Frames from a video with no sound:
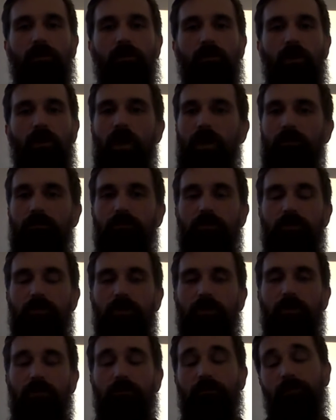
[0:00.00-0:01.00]
a lot of
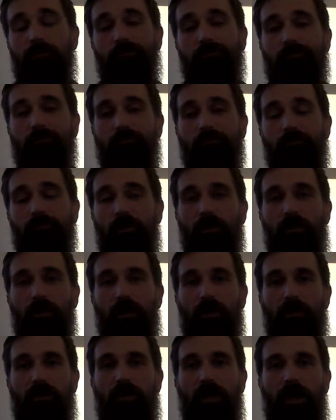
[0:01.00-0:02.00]

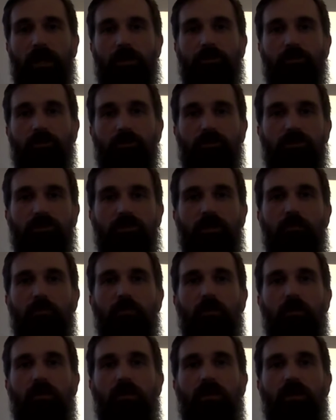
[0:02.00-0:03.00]
the natural,
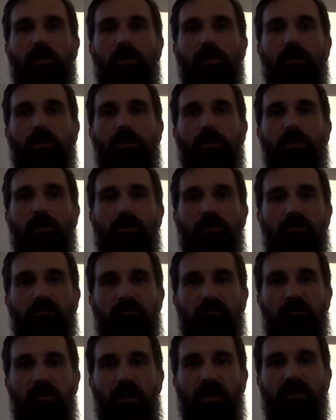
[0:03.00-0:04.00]
simple,
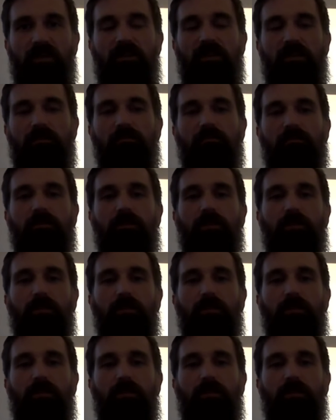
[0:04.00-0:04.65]
effective,